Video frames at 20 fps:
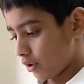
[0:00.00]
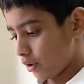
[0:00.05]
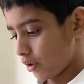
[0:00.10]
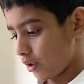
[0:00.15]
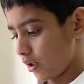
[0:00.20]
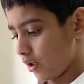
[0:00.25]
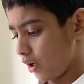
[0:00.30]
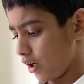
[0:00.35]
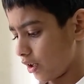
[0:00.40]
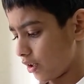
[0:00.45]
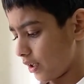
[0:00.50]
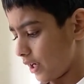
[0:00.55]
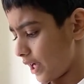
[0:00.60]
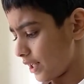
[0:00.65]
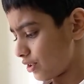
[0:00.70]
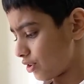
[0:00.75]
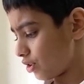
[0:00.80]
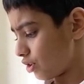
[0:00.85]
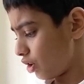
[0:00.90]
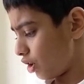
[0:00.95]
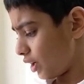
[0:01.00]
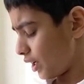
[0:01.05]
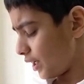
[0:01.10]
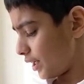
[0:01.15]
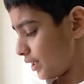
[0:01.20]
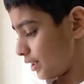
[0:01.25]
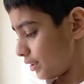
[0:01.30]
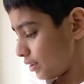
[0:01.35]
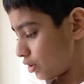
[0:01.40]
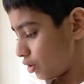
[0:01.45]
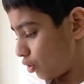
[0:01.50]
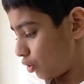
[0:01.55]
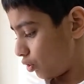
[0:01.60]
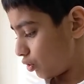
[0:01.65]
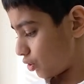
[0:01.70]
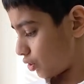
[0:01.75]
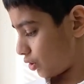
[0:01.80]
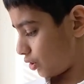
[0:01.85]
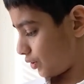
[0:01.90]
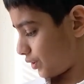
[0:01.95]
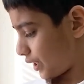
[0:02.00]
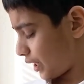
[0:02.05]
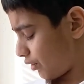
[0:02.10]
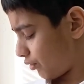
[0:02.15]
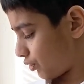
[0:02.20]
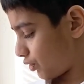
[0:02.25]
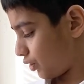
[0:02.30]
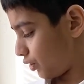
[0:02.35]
At starting, it tells